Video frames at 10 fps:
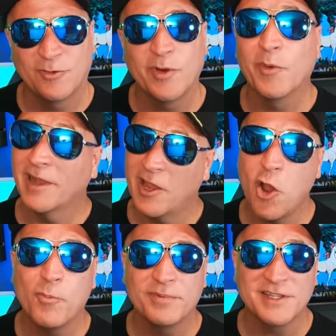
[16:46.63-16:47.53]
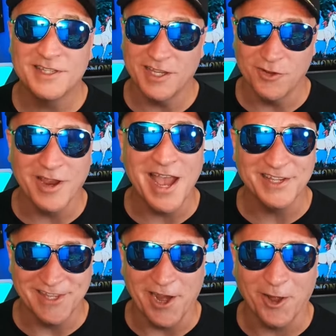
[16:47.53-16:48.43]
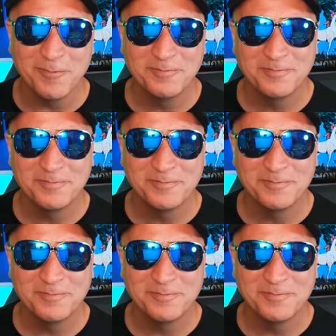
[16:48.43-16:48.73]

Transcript: We really hope to see you guys there.